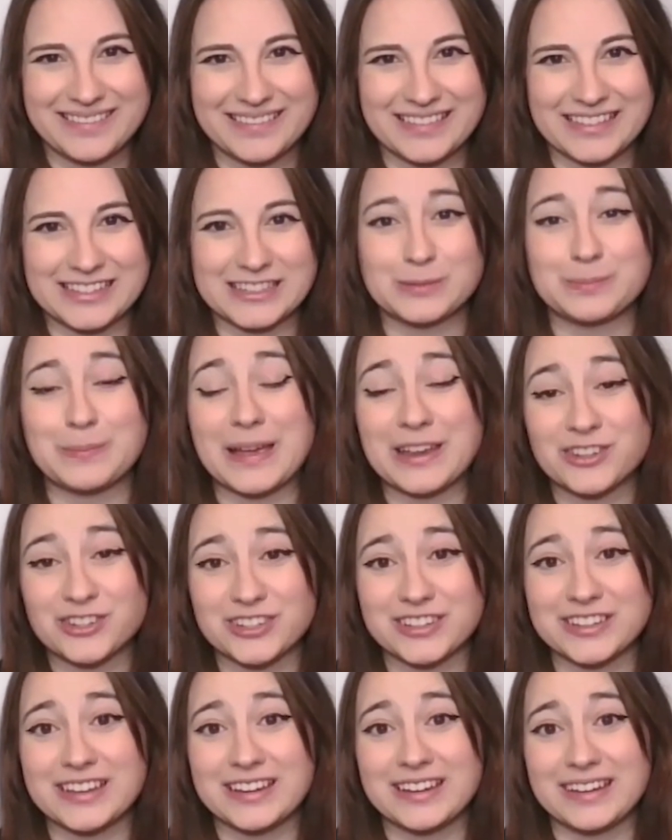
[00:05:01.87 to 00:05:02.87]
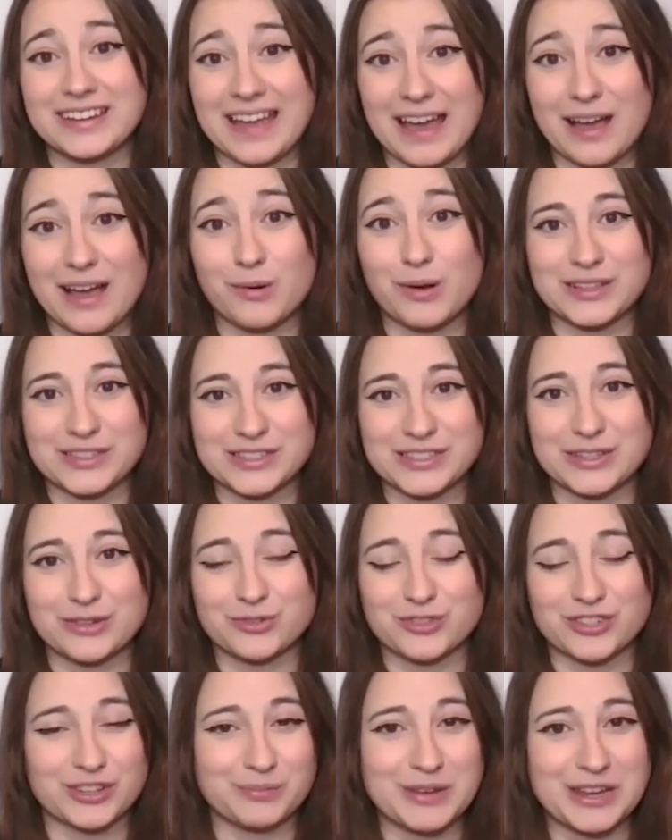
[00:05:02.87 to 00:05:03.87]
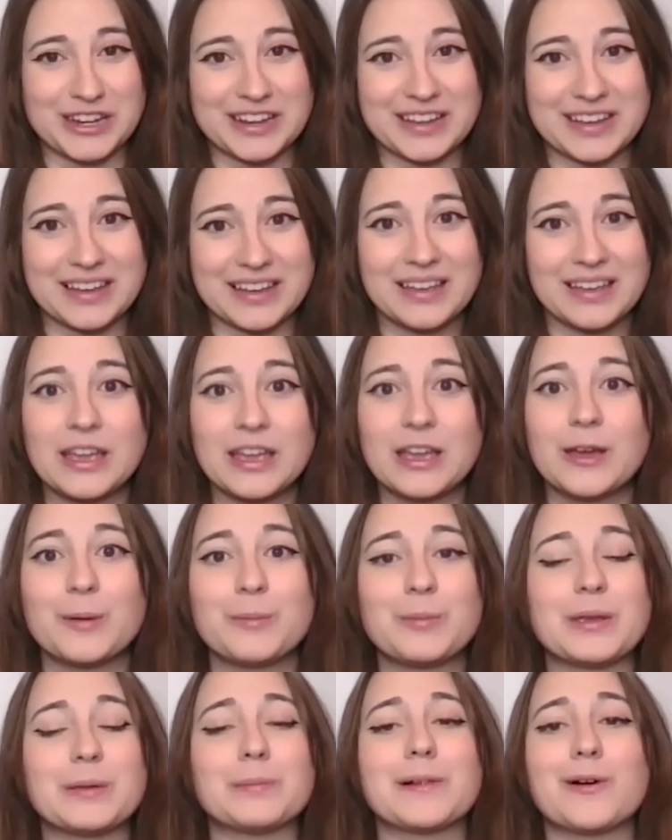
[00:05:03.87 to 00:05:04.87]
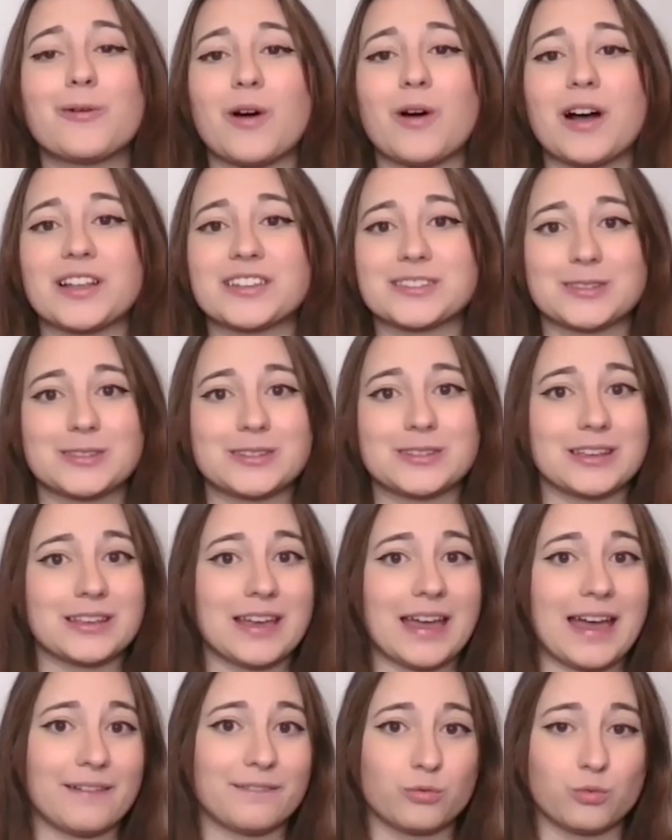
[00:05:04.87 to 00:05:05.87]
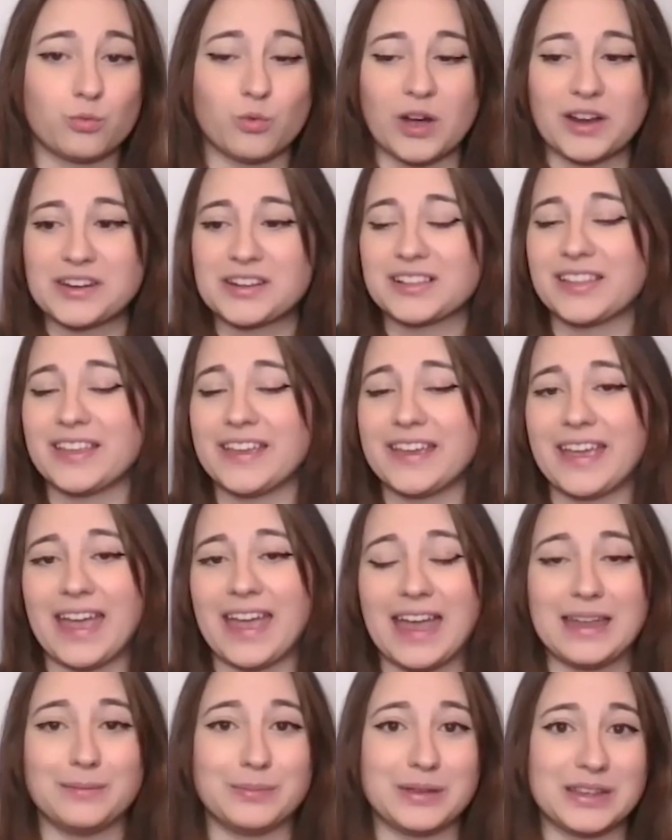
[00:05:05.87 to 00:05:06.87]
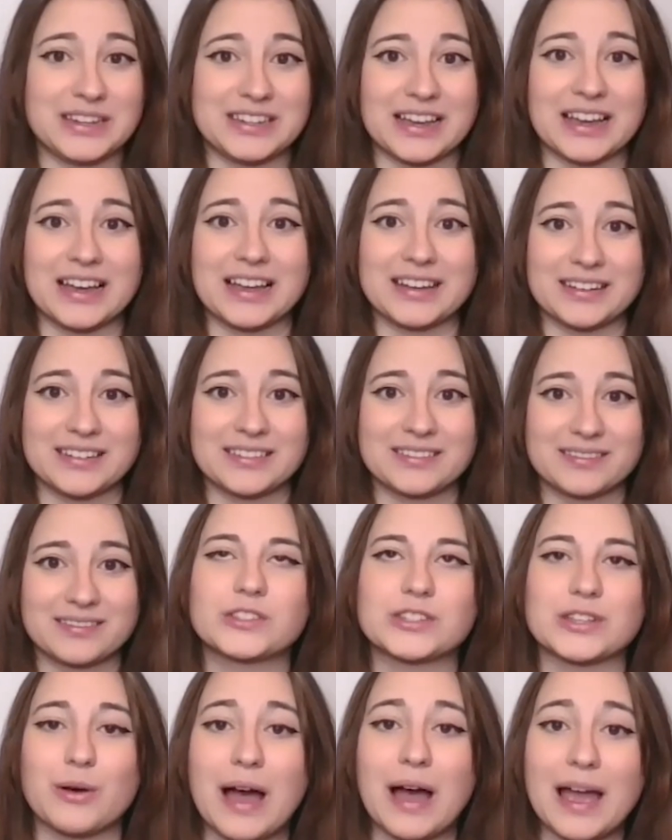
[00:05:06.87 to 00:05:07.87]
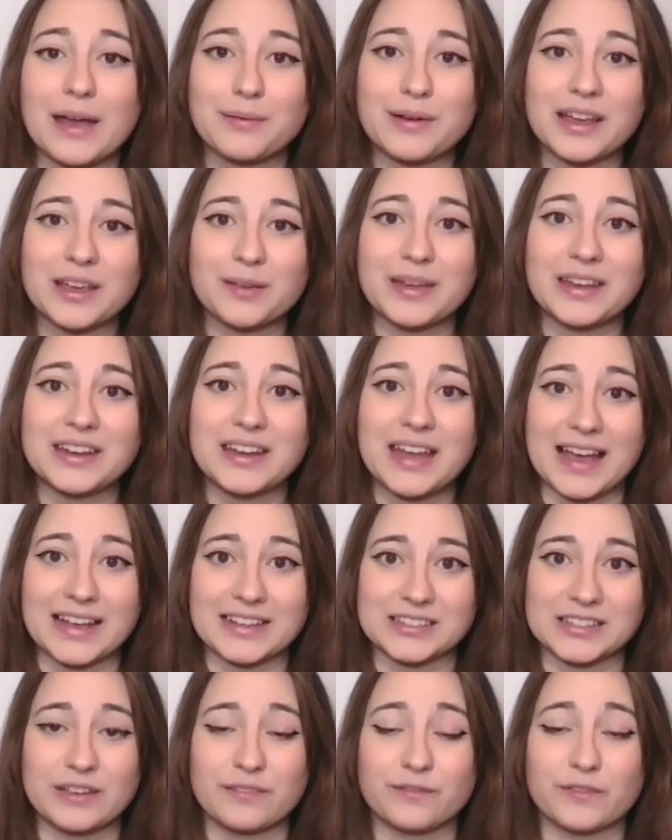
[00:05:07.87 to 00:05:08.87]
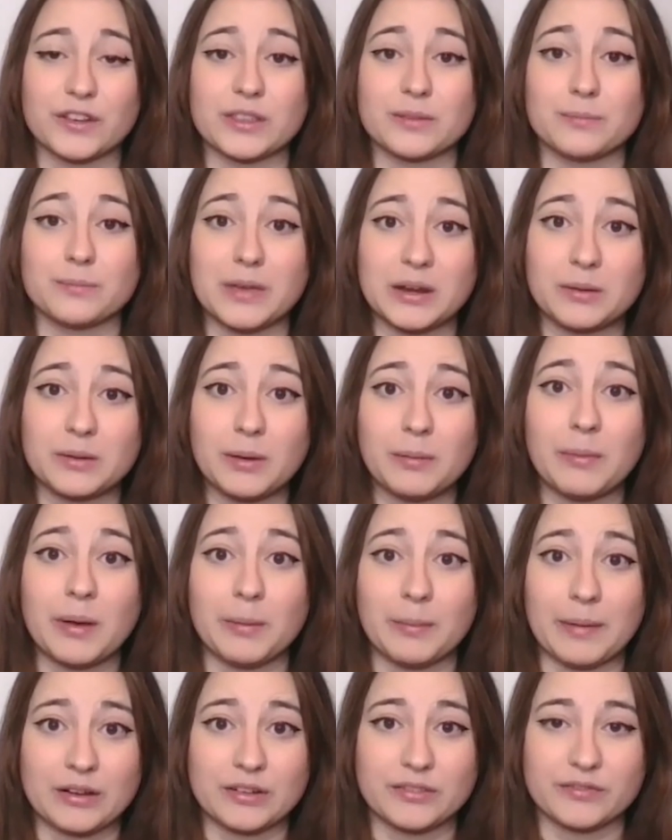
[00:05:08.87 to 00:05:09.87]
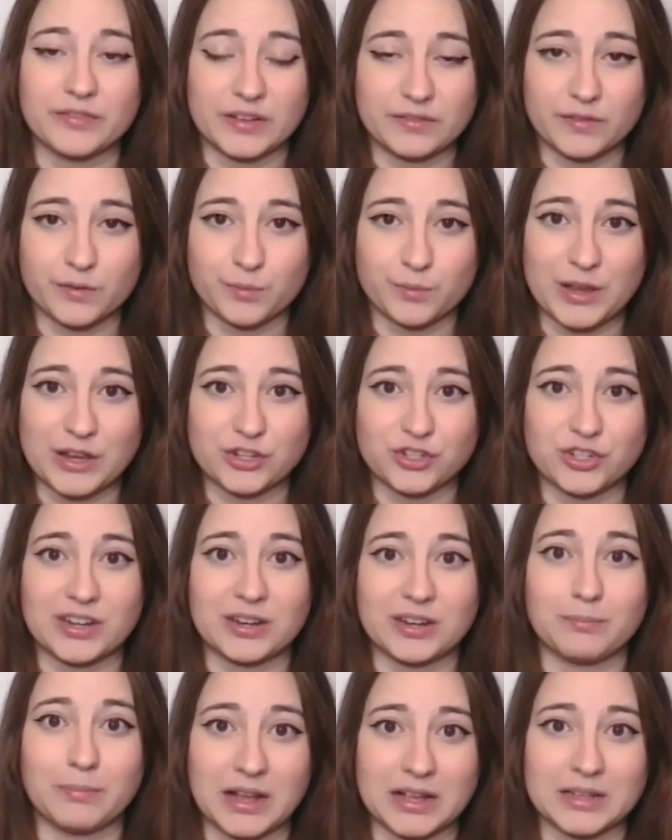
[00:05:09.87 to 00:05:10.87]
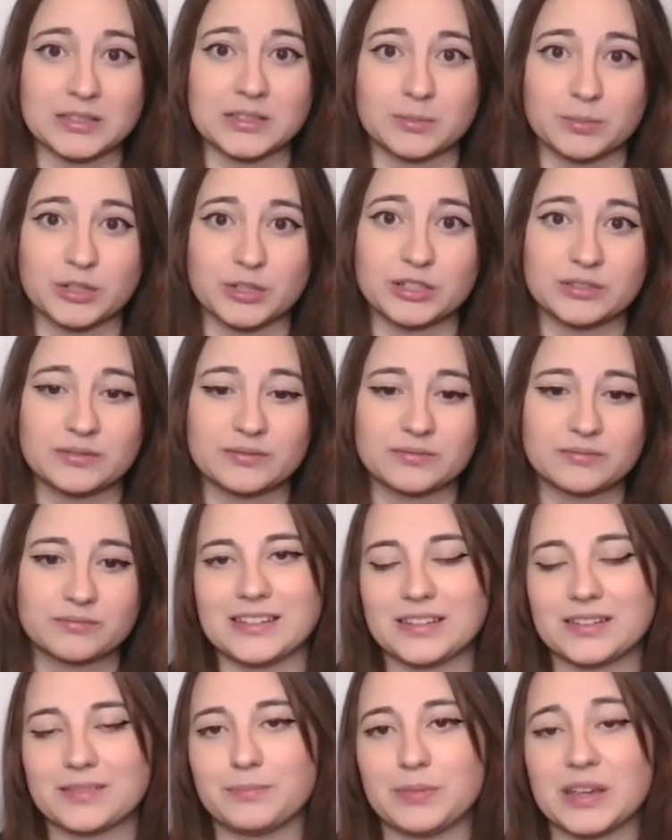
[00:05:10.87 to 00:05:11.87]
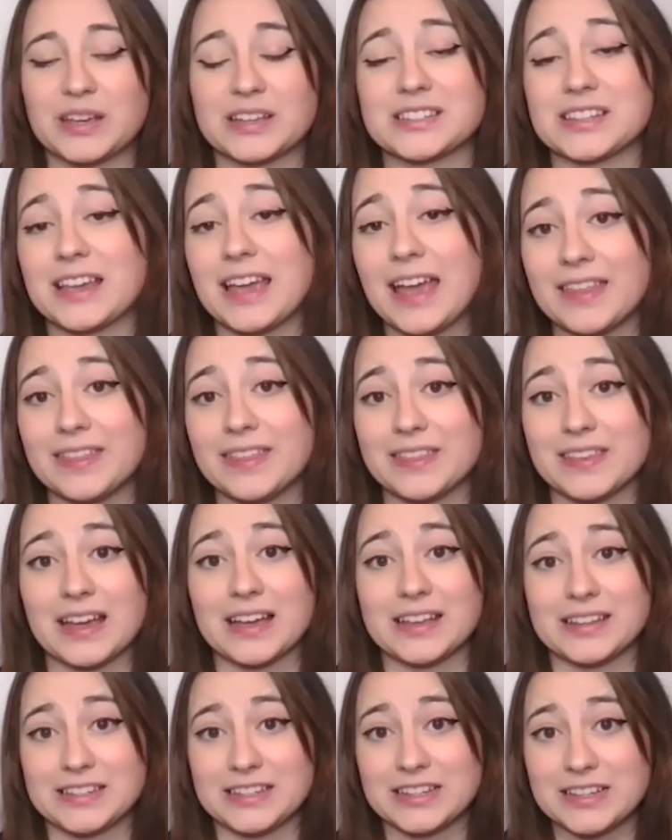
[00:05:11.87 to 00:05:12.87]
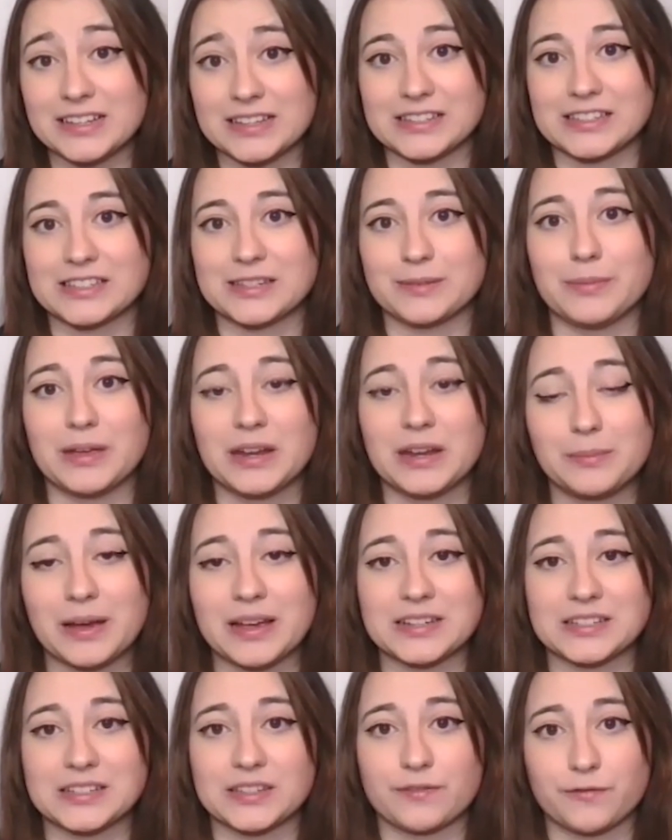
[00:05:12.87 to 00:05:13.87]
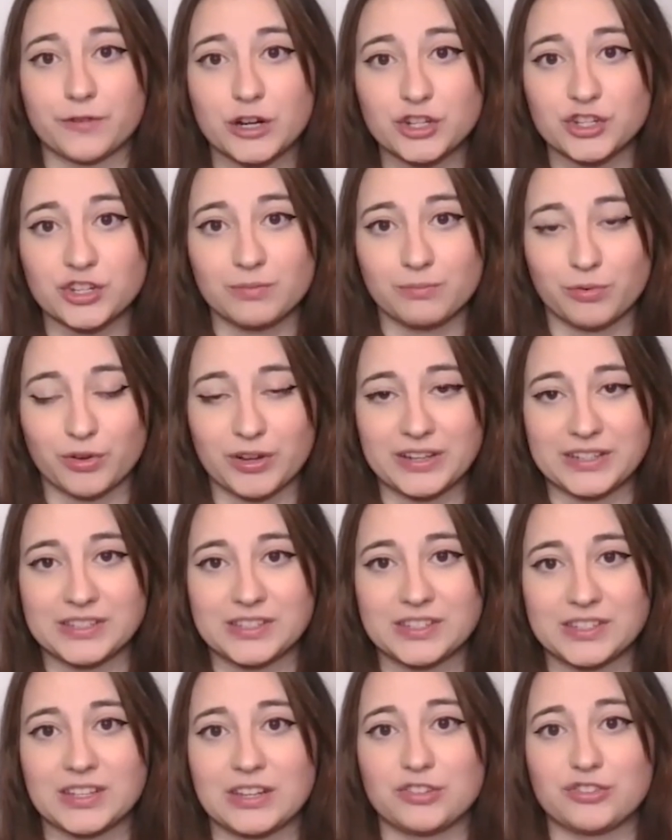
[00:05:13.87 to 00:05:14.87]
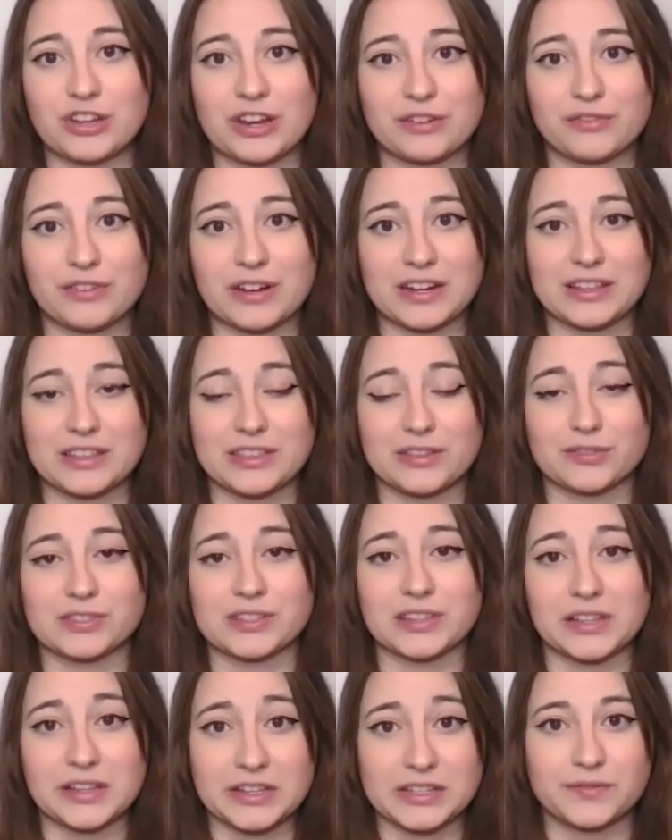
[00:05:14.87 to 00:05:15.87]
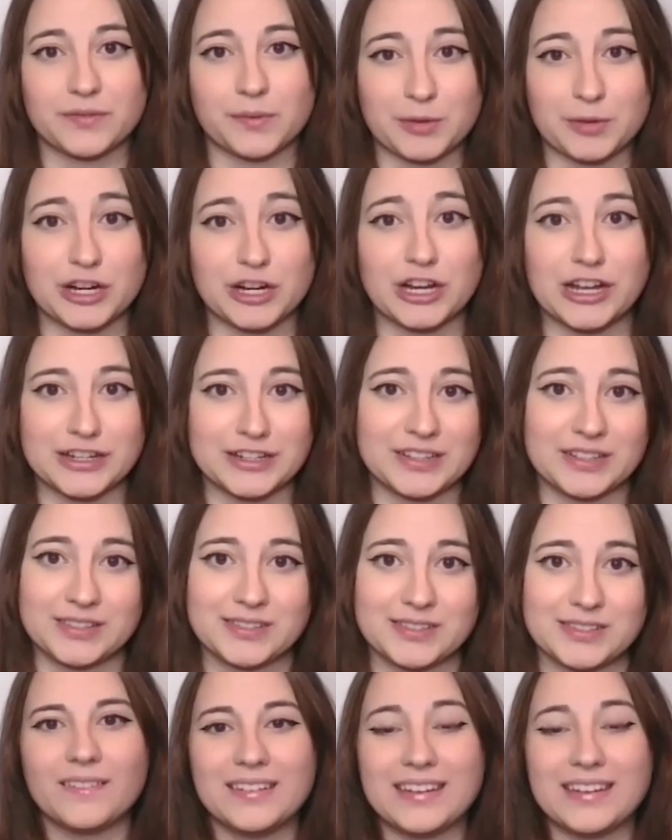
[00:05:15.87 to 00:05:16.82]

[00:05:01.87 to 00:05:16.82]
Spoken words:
Especially now on social media, people want to have one click and be done. So I recommend asking for the minimum amount of information possible. Because again, the idea is to minimize the friction points in generating those leads from your audience.